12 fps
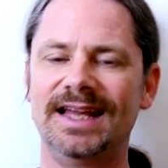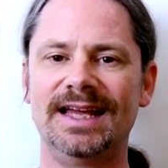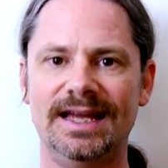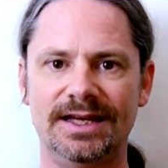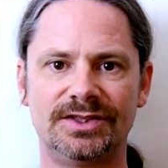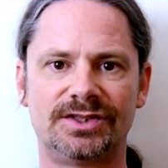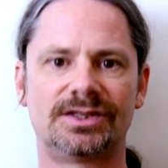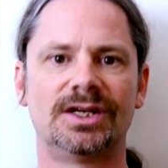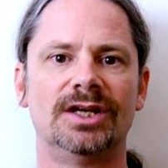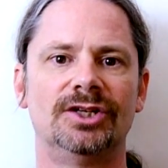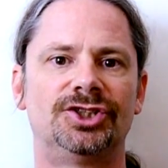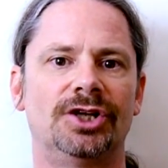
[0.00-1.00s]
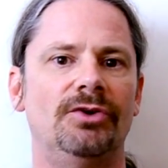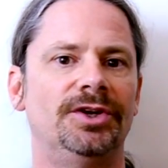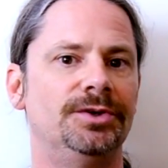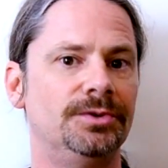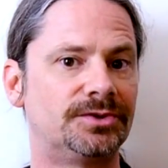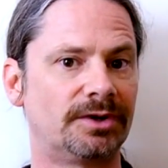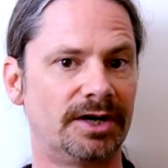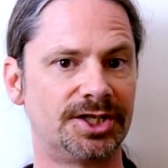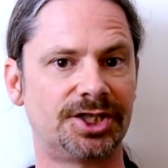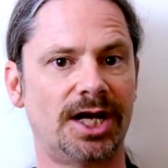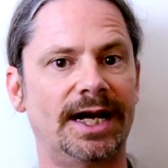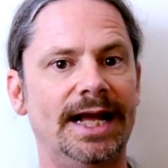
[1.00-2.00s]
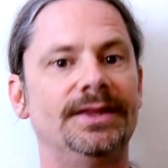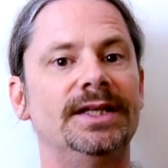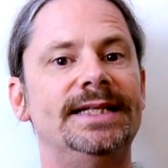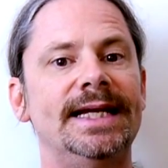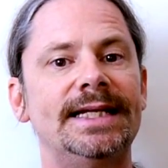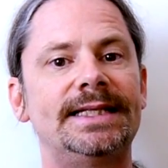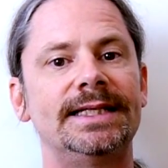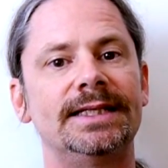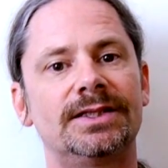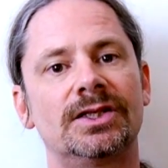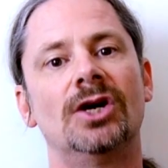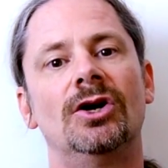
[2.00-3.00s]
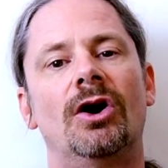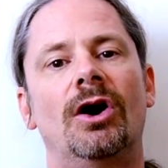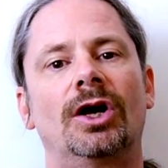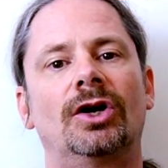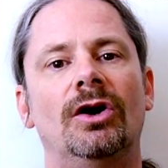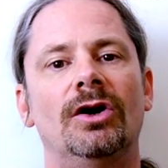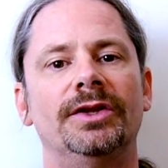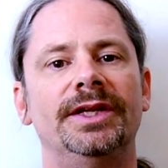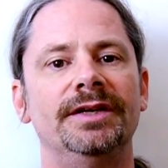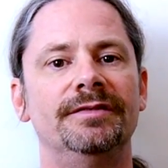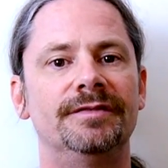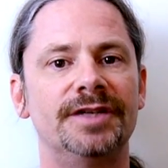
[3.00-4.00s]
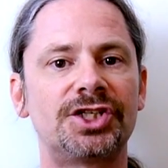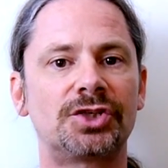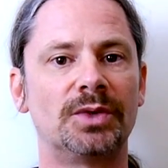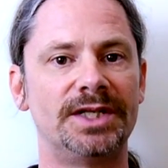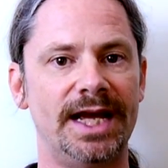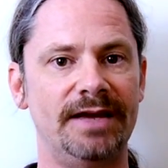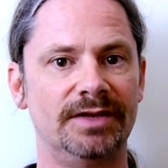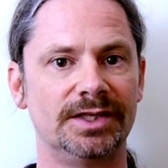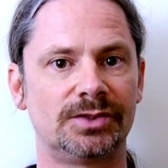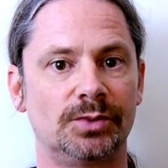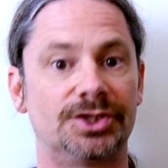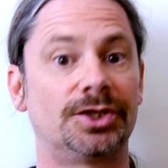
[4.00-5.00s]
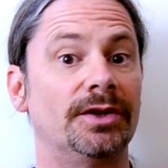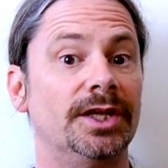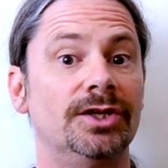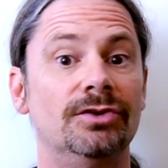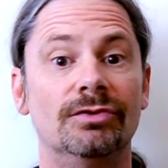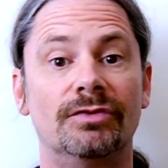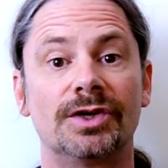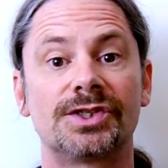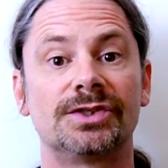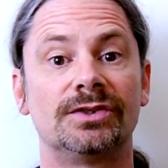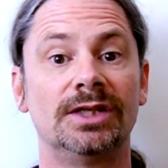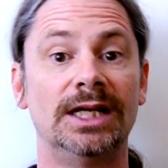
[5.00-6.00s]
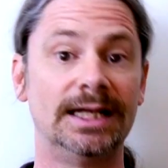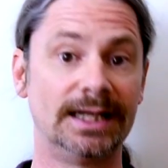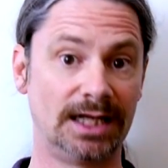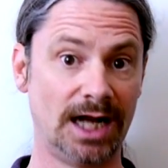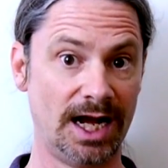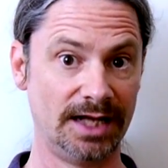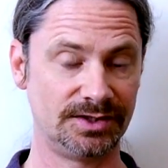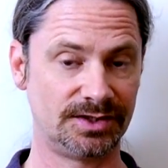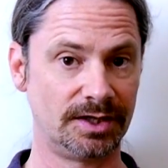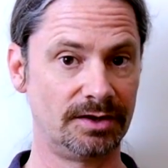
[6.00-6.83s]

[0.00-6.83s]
is shown in Uttara Ashada. And the deities are called the Vishwadevas, which are the universal gods.